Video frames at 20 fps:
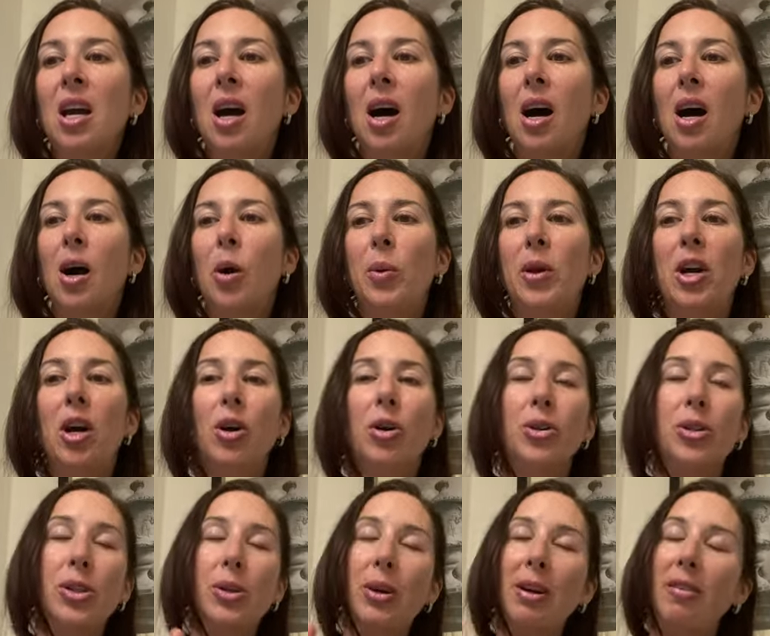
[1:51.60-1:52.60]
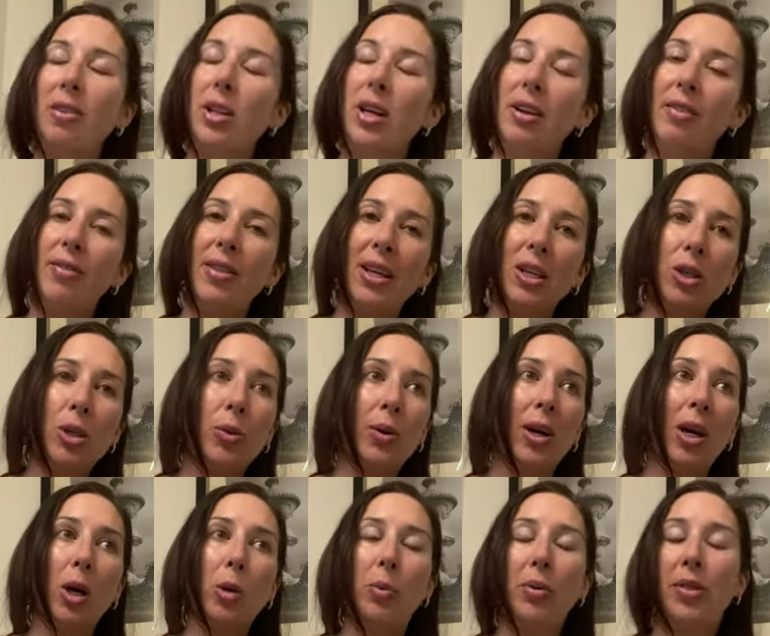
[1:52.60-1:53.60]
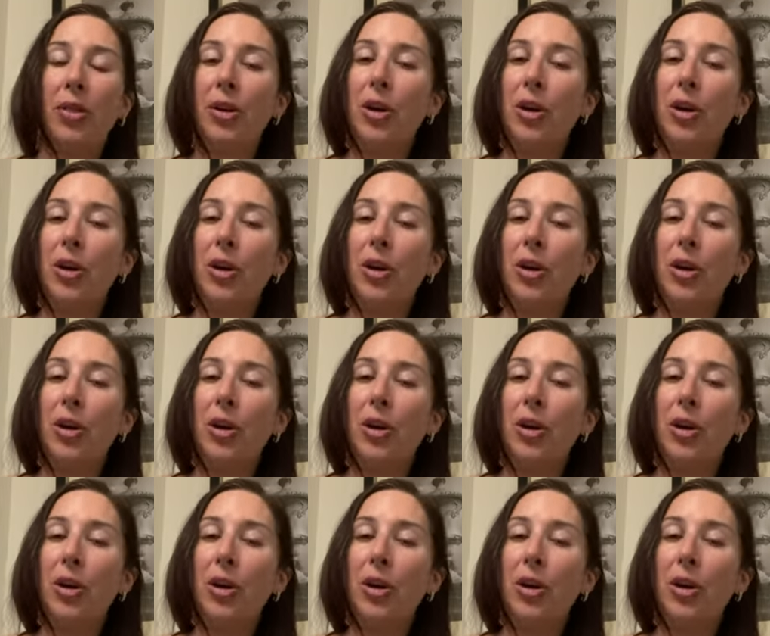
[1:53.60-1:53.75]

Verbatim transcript: uh, we also have a lot of things going on with the